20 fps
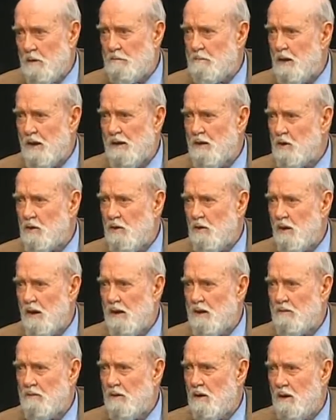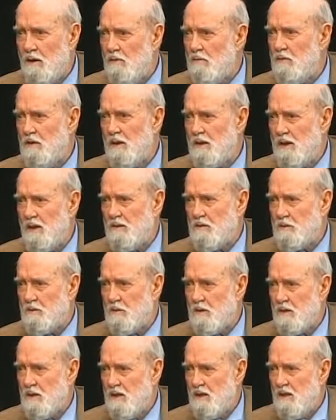political life of the
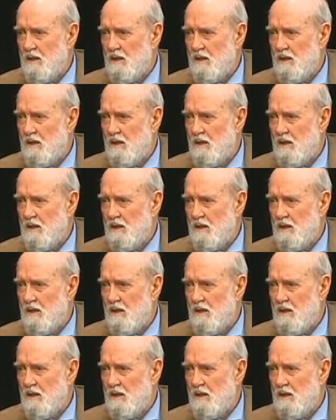country,